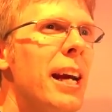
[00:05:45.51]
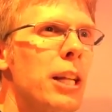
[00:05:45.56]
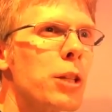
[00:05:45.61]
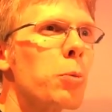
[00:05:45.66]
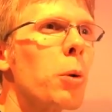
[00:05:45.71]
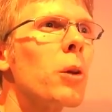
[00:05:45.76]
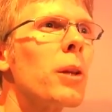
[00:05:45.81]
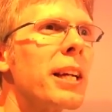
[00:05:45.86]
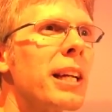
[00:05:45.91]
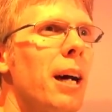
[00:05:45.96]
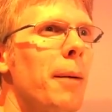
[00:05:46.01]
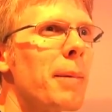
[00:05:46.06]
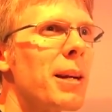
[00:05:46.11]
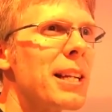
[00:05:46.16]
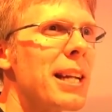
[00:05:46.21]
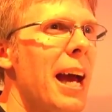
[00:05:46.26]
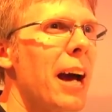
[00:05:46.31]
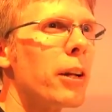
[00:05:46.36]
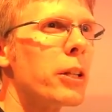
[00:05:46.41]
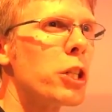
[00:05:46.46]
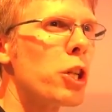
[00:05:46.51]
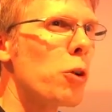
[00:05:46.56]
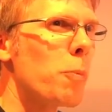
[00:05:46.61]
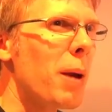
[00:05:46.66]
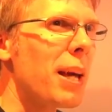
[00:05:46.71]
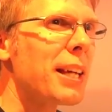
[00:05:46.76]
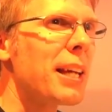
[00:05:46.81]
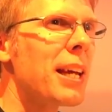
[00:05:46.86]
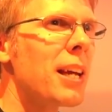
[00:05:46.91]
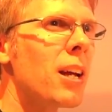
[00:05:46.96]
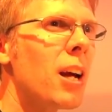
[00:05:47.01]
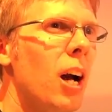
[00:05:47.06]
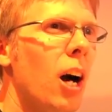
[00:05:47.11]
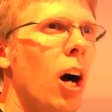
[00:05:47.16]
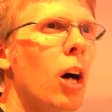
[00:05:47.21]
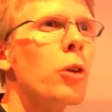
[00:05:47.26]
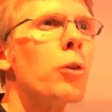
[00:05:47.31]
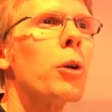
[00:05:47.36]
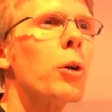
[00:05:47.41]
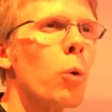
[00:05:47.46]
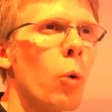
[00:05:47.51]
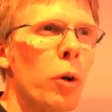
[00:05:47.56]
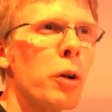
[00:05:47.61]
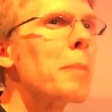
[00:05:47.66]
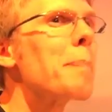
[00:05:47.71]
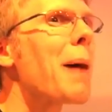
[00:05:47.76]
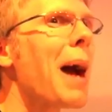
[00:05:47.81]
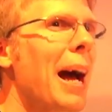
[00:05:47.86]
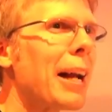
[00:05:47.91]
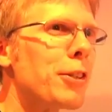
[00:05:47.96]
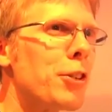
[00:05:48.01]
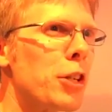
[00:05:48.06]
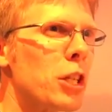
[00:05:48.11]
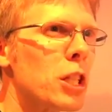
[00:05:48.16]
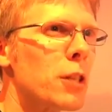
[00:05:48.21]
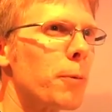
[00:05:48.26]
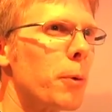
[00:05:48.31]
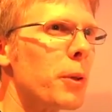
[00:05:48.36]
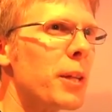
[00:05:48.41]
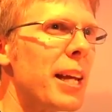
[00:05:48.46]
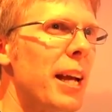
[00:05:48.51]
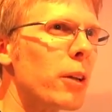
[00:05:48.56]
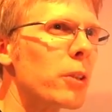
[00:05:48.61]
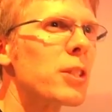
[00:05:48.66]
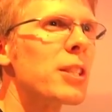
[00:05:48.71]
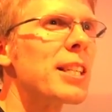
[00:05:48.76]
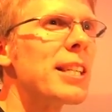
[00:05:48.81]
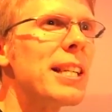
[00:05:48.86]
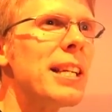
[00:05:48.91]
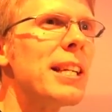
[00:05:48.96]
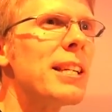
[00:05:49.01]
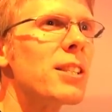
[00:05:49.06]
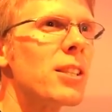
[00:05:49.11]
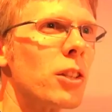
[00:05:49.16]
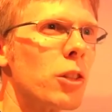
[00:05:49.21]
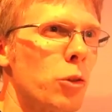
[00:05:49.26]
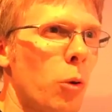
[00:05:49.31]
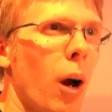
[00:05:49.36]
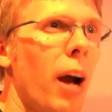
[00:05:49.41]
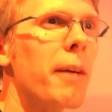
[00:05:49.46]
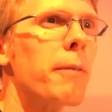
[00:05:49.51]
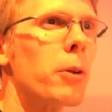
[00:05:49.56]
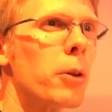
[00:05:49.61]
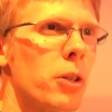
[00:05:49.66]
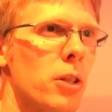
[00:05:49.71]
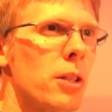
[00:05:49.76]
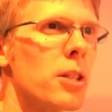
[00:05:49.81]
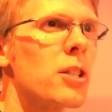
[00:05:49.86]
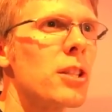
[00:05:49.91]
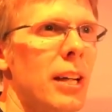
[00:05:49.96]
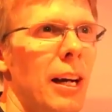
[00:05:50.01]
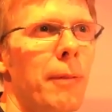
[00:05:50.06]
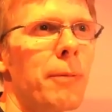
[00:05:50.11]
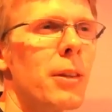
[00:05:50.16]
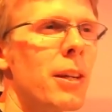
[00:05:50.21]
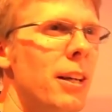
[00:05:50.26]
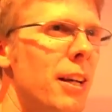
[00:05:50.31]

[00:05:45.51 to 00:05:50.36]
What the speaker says: It's really coming down to making 100 order batches for the LCDs and drivers and stuff.